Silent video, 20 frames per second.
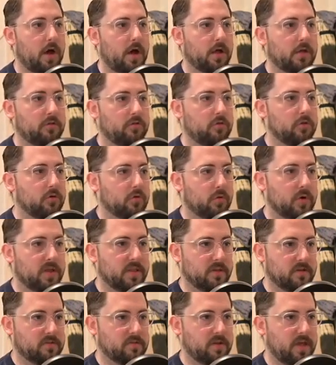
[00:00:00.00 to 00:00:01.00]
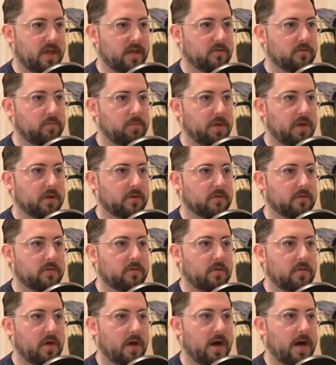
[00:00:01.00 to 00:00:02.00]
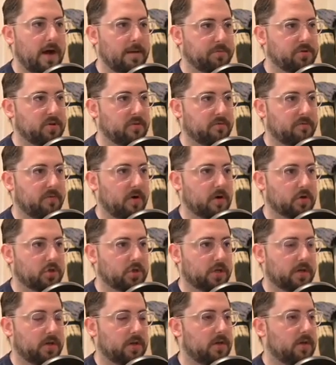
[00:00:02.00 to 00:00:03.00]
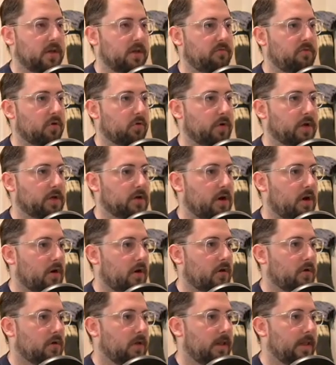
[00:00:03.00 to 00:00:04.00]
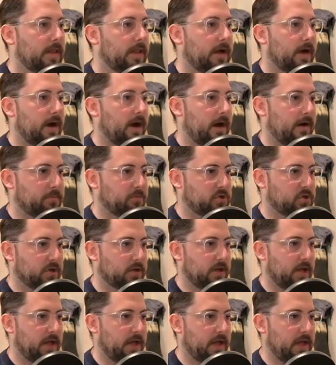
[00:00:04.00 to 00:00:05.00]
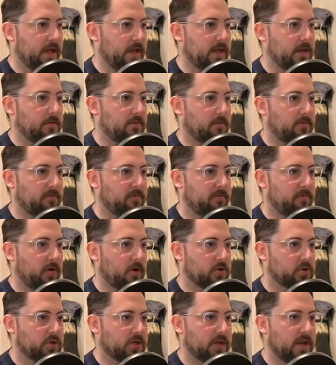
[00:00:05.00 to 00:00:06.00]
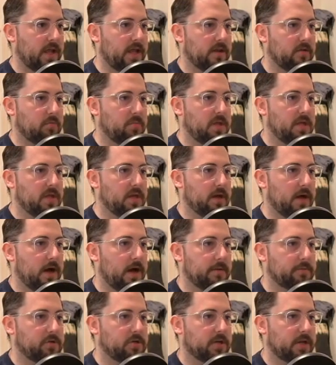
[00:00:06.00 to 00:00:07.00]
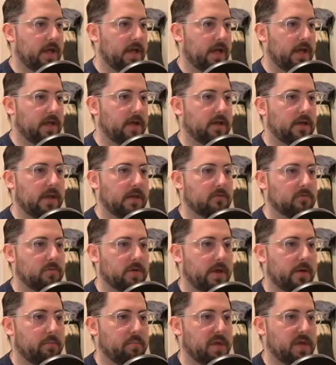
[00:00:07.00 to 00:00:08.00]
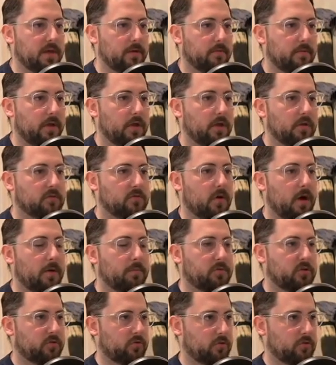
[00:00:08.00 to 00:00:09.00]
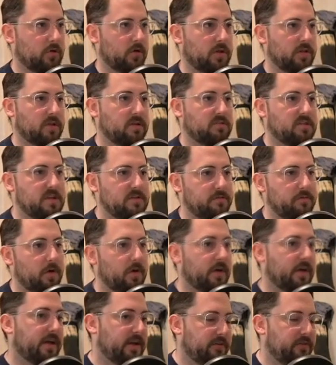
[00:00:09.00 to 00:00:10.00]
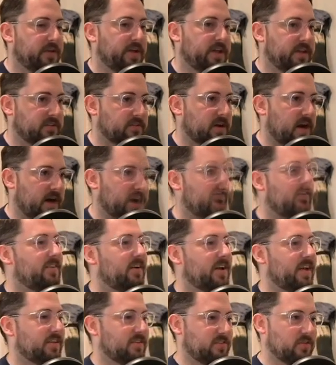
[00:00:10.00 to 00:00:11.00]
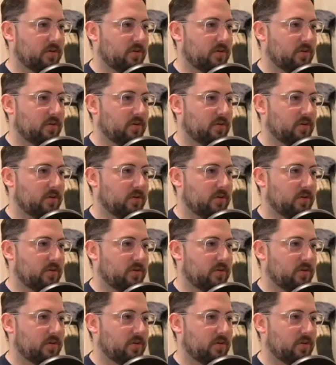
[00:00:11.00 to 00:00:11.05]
2 in this case, because the option function, if you recall, option A, function A to B, option A gives me a B. So I'm just returning the default if it is odd. Okay, so